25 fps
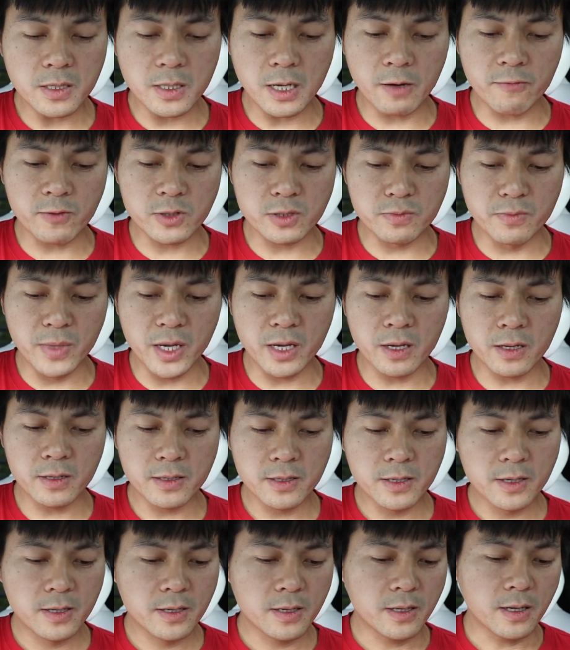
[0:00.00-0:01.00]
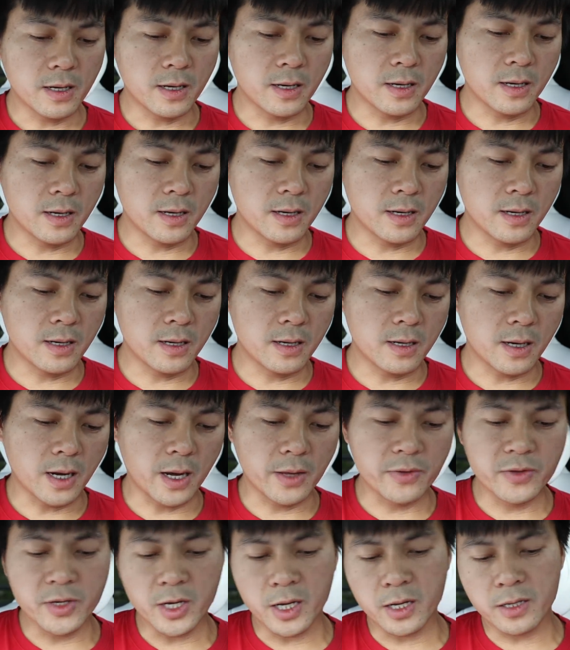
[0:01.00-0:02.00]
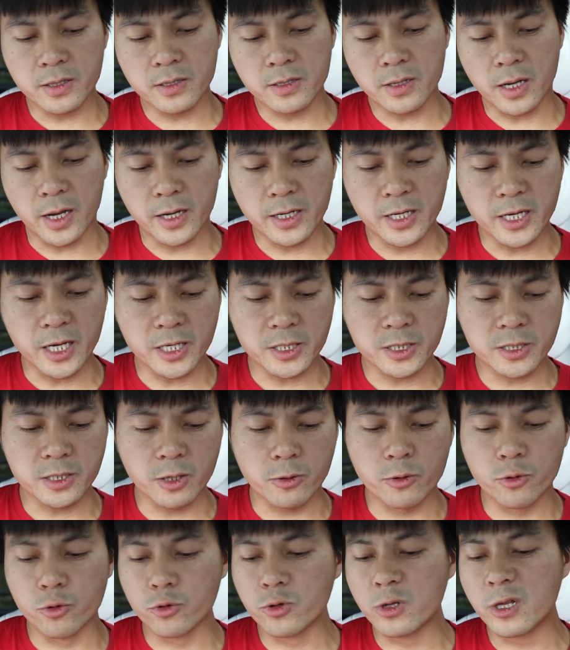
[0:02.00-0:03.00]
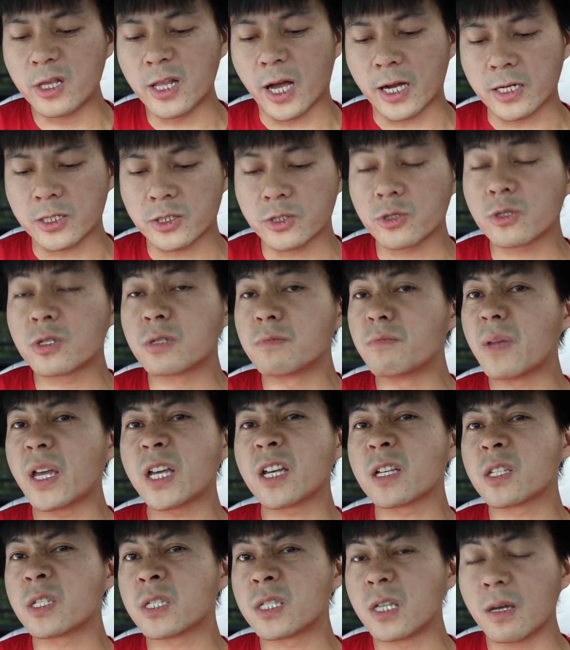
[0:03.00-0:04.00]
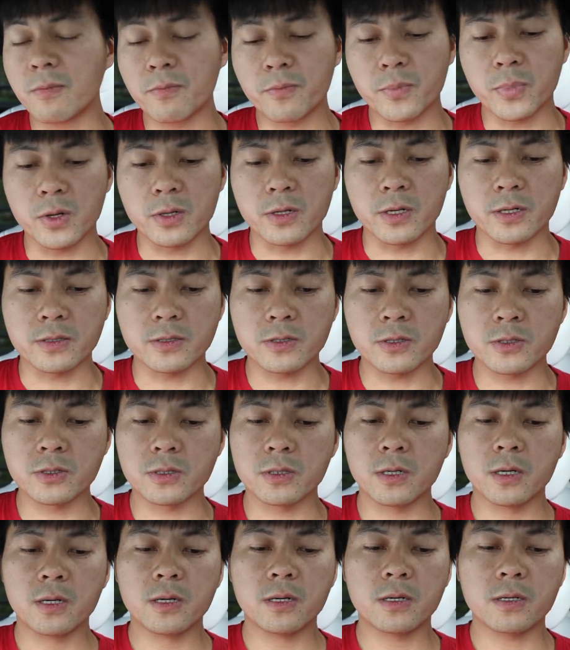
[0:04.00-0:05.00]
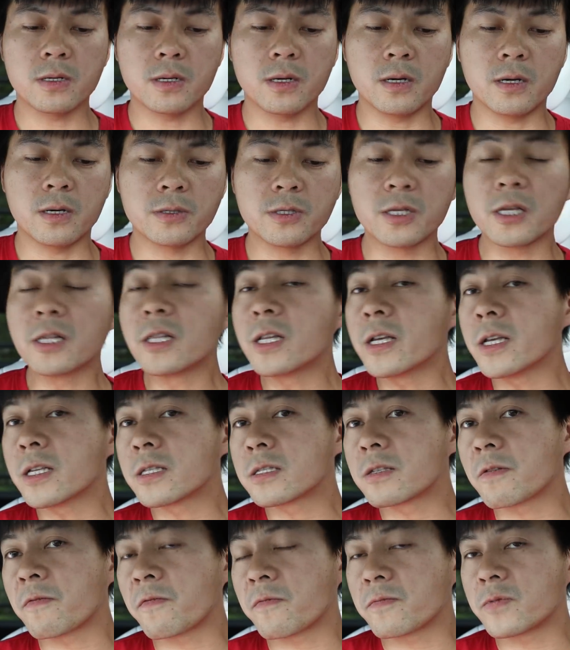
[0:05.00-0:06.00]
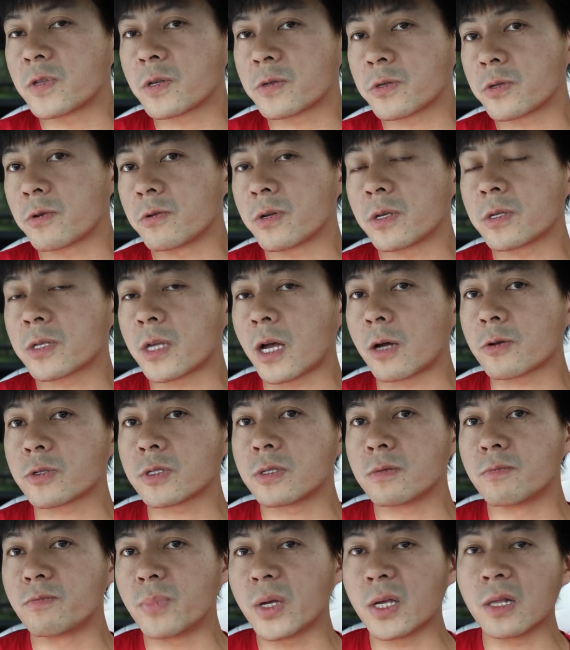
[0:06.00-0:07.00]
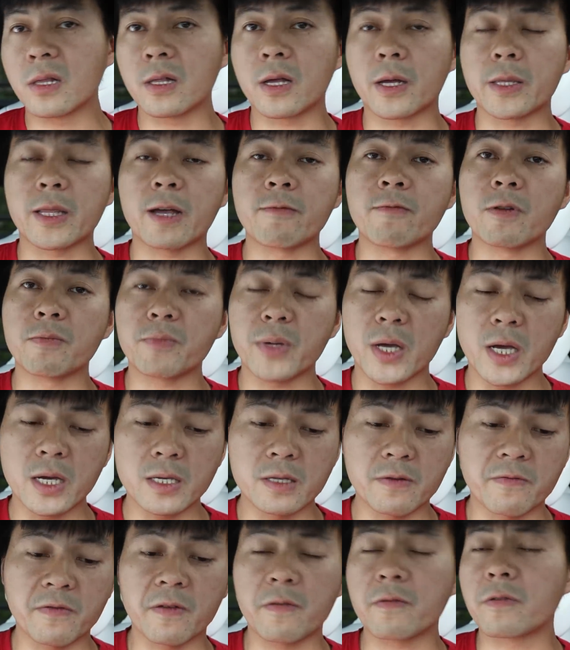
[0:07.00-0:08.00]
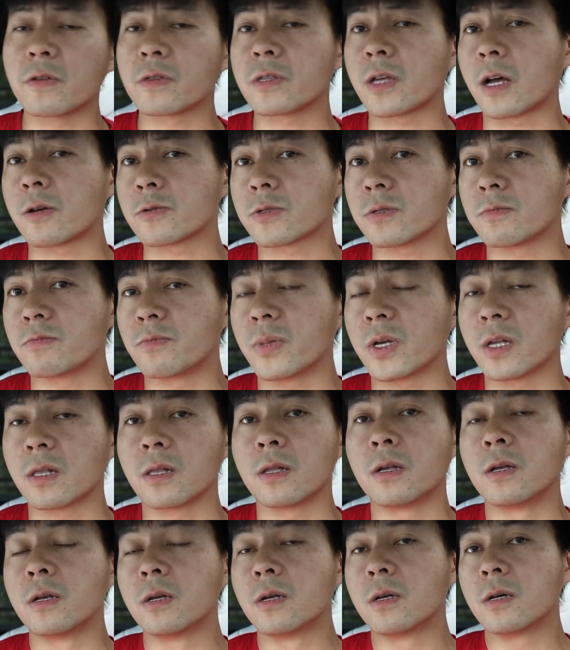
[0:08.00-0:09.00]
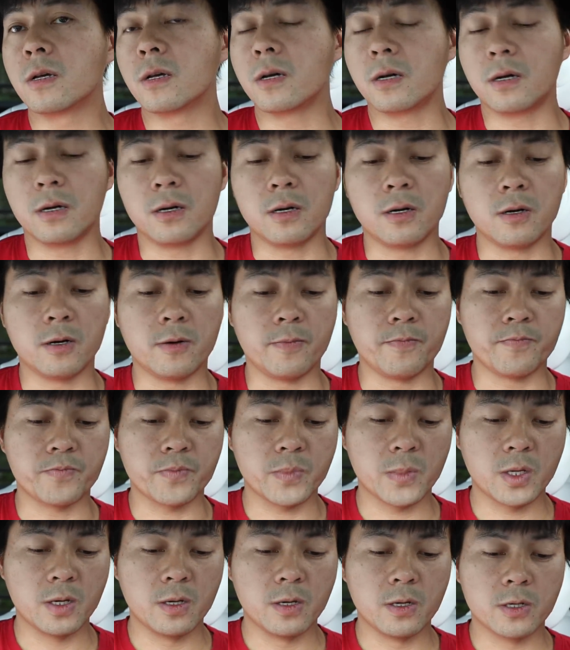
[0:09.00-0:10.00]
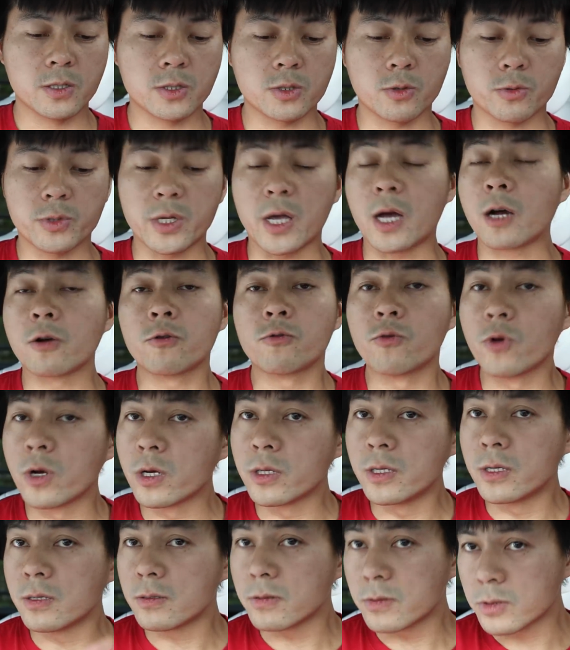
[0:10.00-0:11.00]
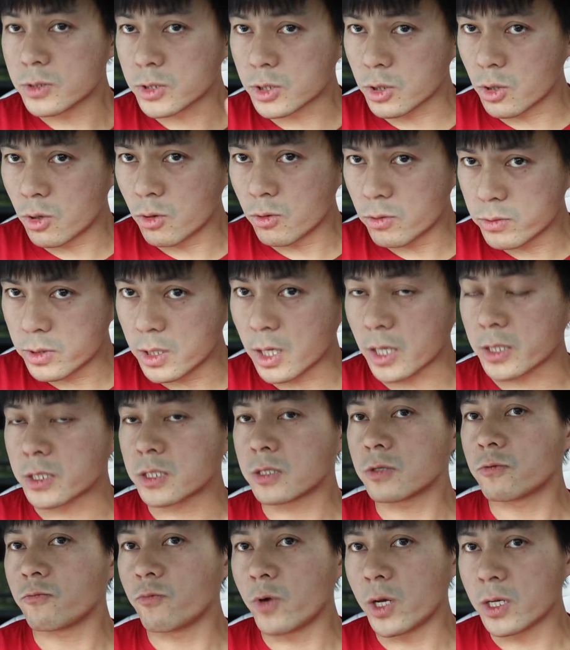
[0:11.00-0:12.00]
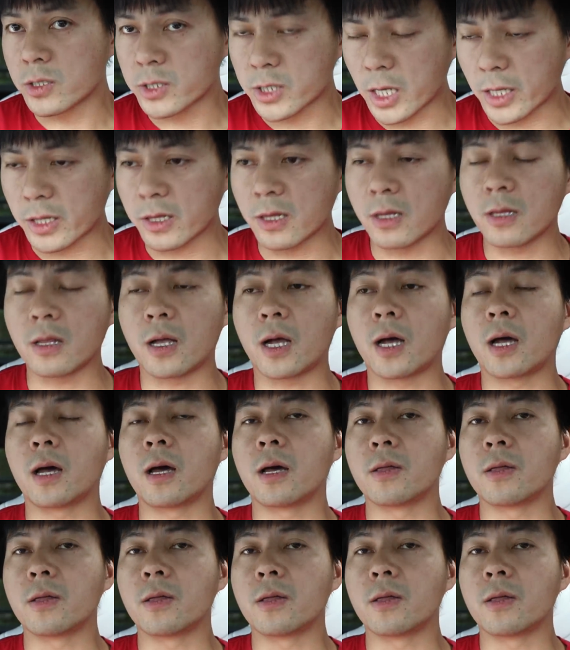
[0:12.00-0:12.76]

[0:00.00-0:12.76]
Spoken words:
was me. And then I guess the hood latch, just make it simple and just delete the 30,000 bill, and I will pay the 50,000 bill. So they agreed. So yes, we settle.